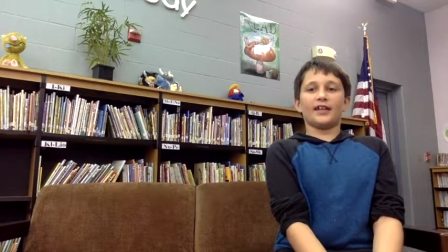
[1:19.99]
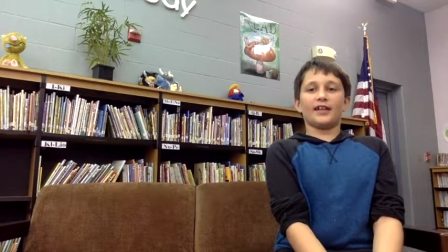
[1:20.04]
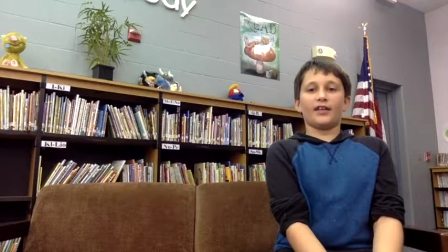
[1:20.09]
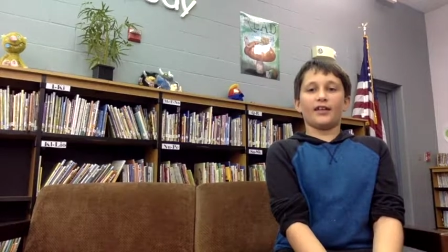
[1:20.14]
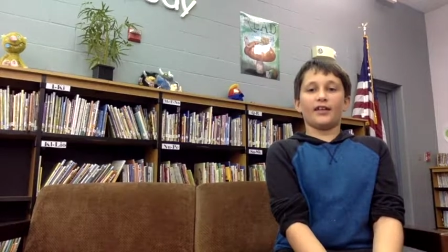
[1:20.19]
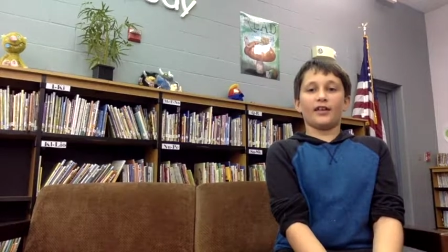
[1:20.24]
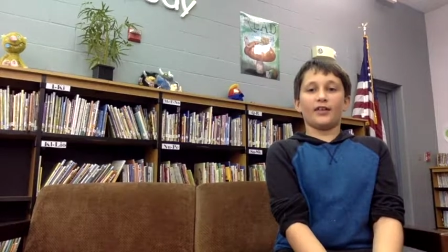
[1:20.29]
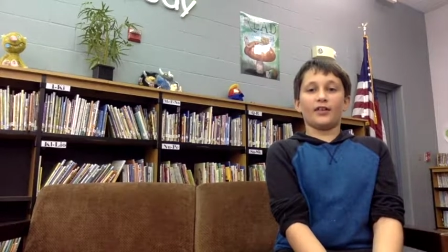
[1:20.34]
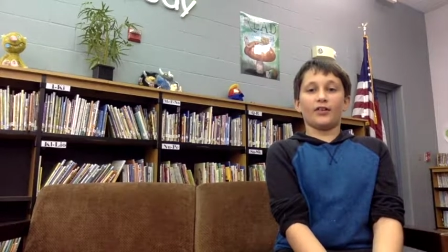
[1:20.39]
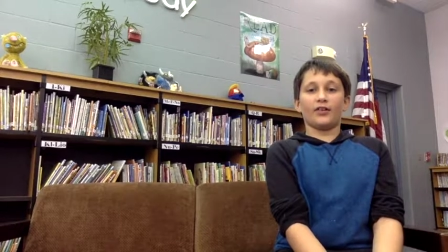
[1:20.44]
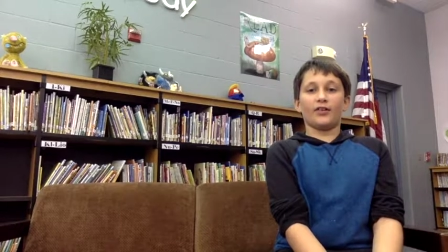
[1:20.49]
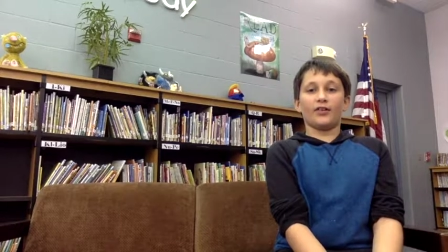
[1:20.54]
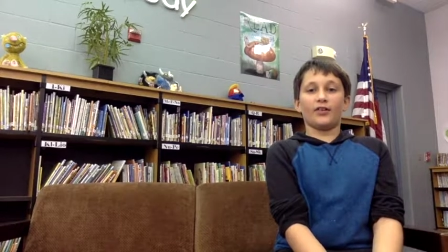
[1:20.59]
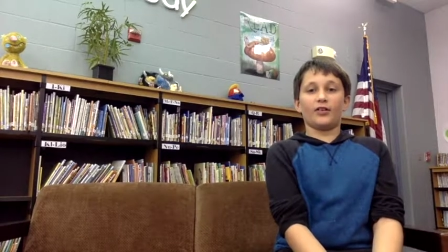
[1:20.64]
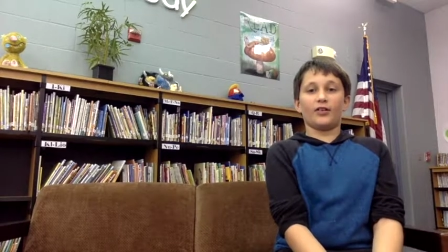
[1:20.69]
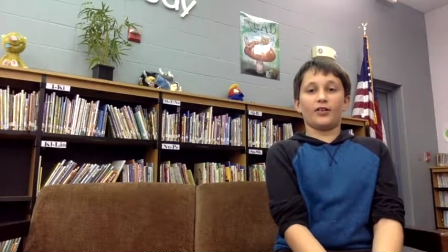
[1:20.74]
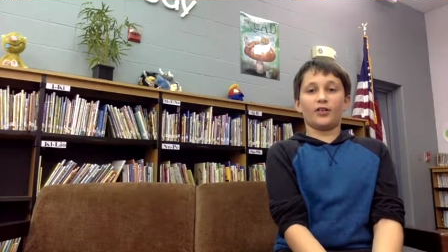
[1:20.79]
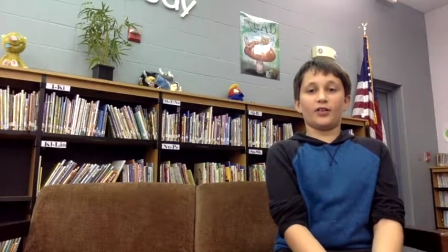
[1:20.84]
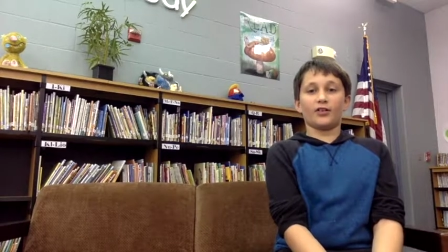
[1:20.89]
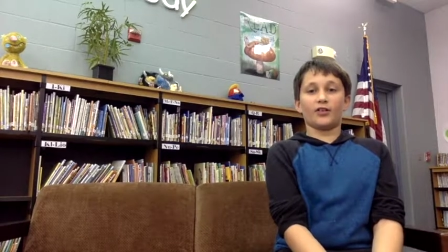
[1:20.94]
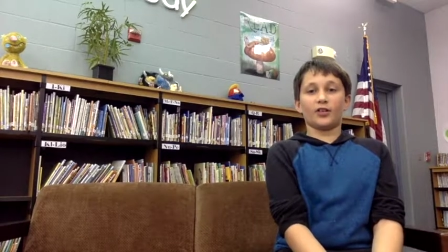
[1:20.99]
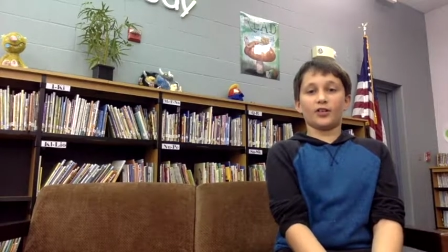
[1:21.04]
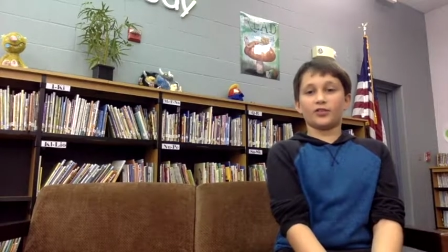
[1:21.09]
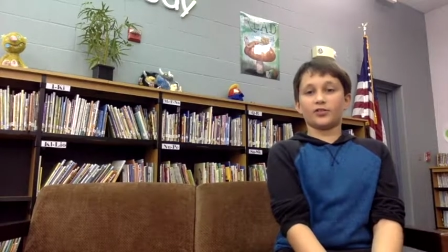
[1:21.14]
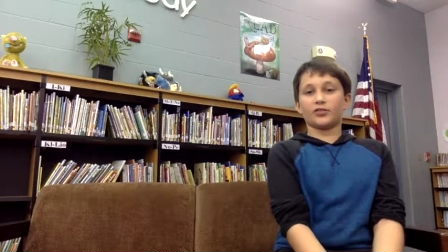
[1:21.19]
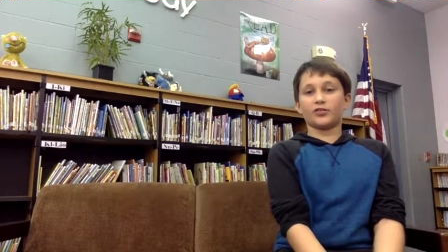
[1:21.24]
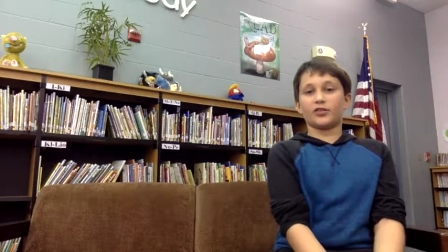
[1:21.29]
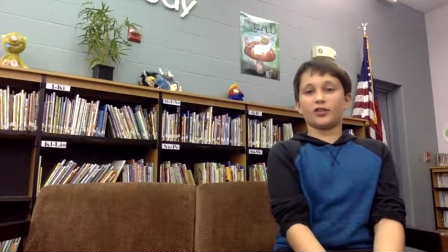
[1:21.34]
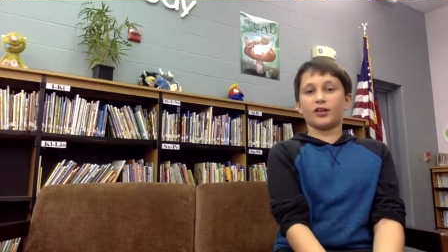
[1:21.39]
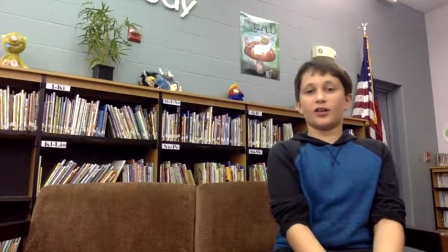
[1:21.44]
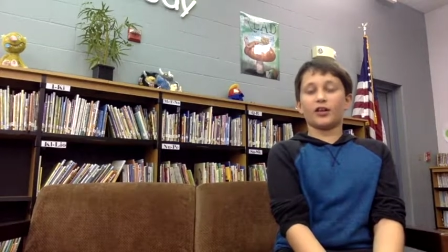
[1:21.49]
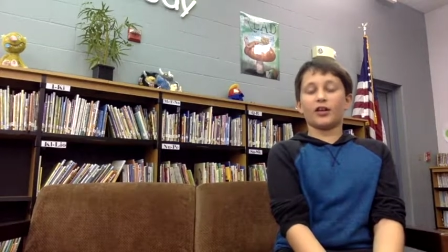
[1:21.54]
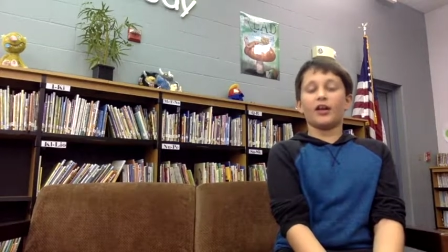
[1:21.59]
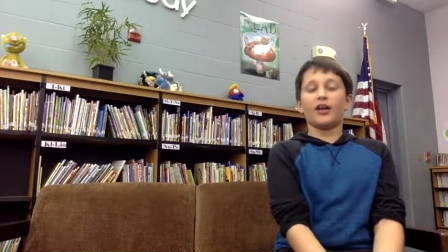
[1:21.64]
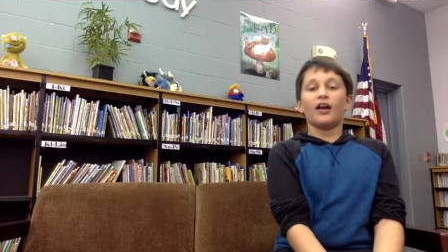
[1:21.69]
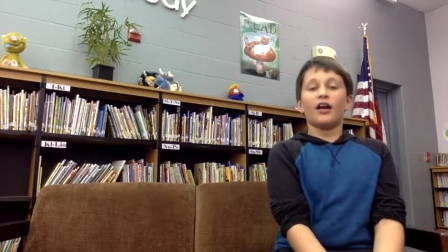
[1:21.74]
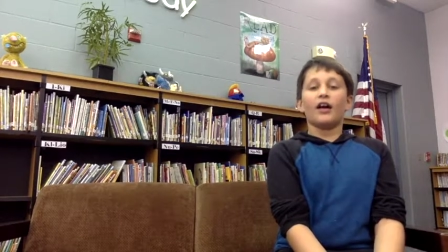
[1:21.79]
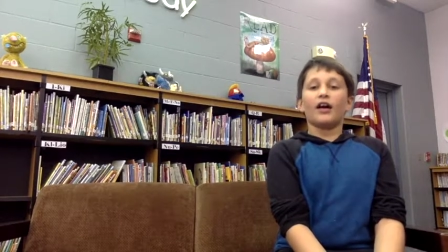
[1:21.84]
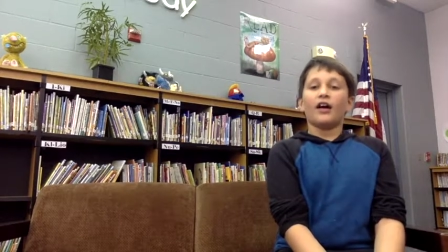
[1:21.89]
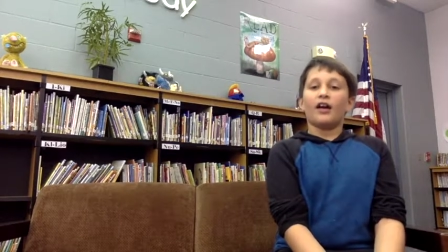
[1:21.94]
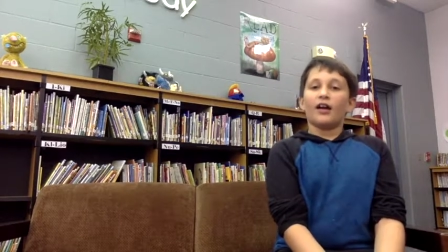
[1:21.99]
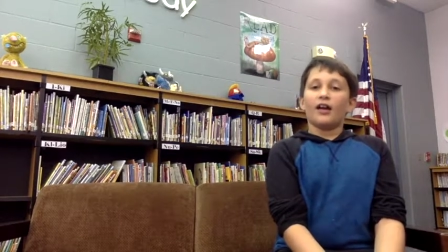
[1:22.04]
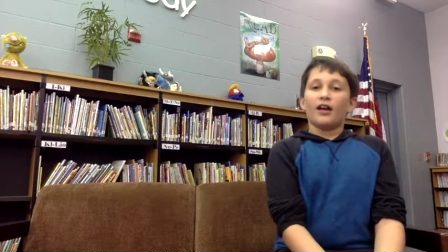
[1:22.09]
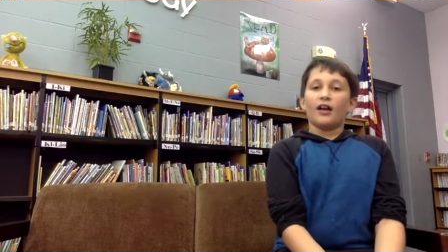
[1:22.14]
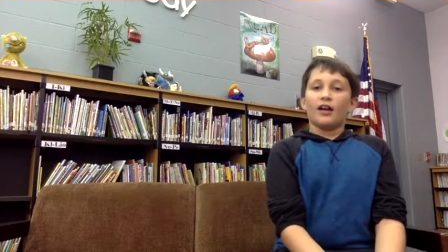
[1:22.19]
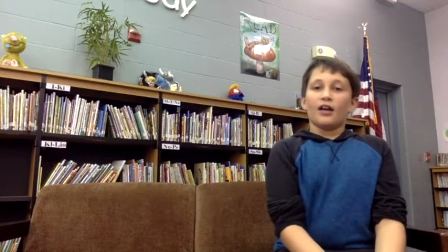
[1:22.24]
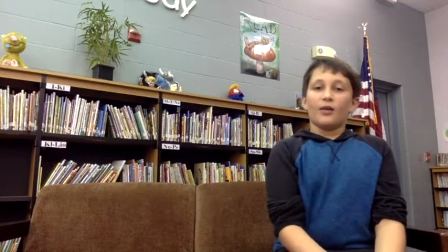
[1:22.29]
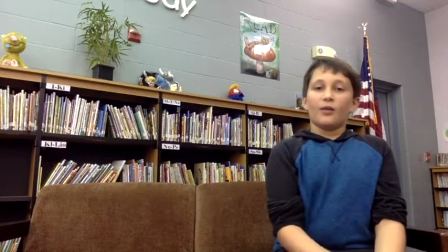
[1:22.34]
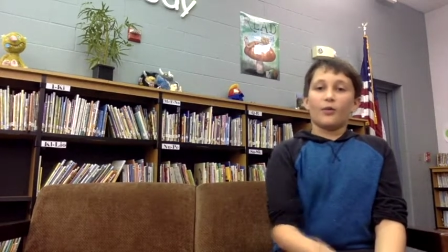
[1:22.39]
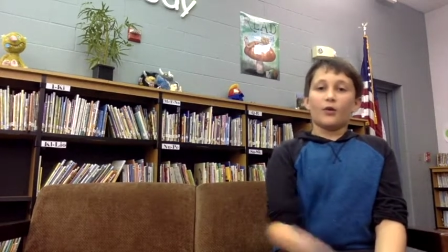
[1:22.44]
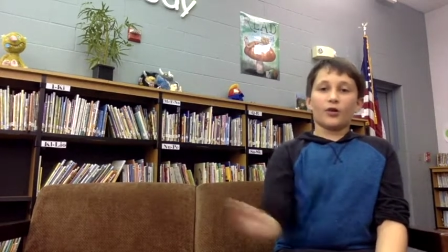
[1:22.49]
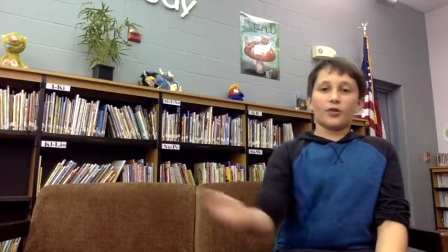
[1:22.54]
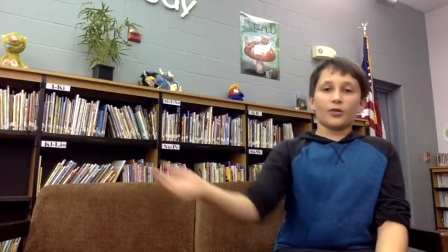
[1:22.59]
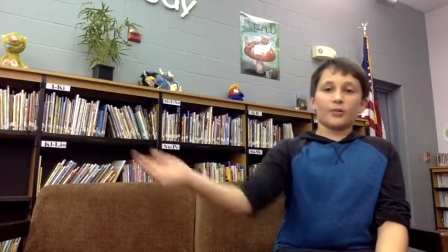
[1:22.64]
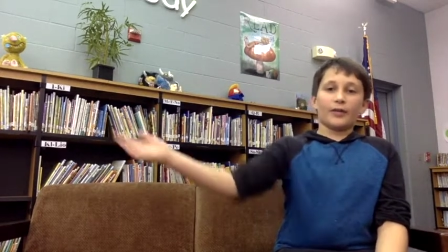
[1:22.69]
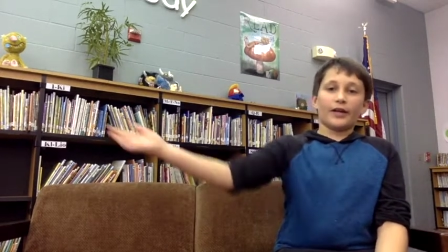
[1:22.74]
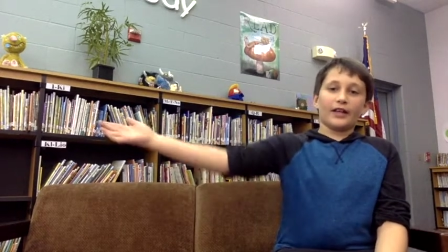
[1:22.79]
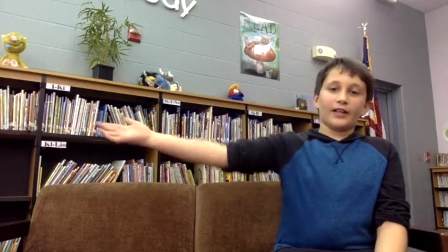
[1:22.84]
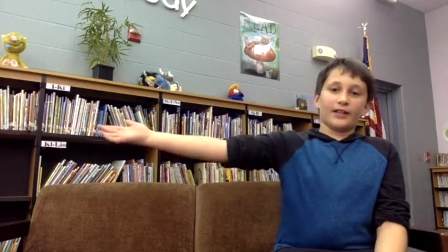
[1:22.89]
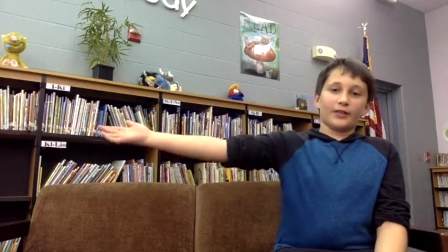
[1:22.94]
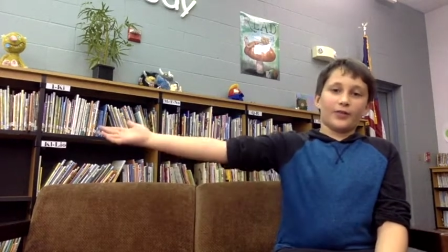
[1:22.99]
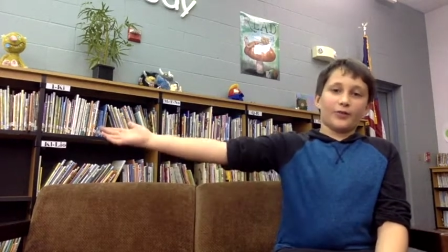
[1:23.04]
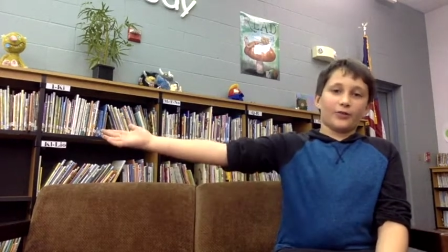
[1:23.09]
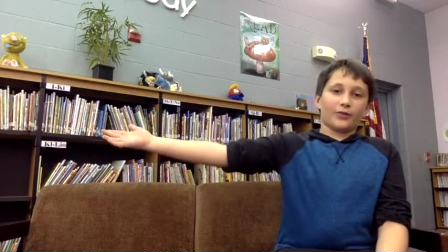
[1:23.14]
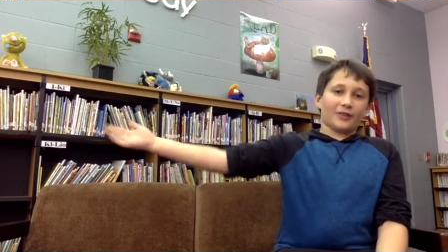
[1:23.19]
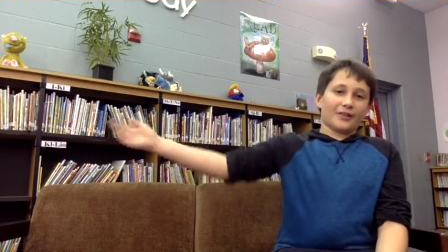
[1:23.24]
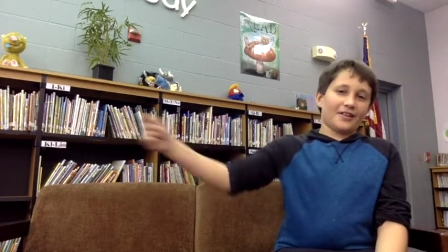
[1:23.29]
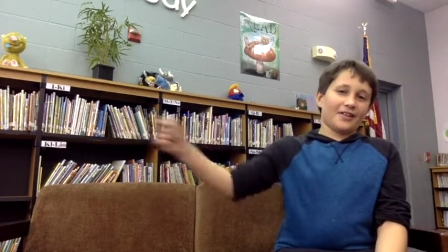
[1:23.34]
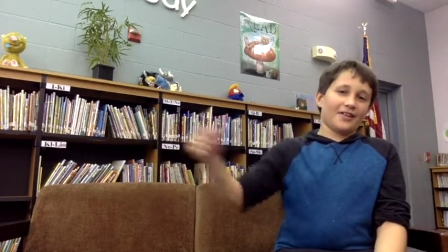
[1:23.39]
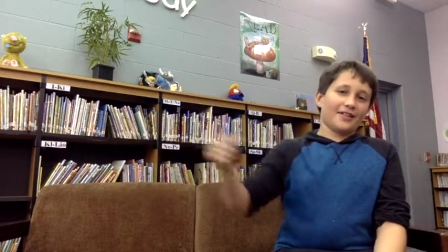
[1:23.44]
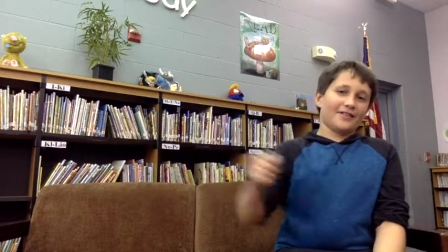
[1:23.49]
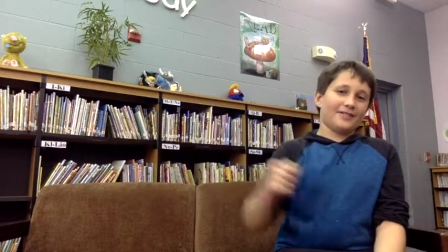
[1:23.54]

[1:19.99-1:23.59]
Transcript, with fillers: here on Talk to Talk. Welcome Ellie Doherty.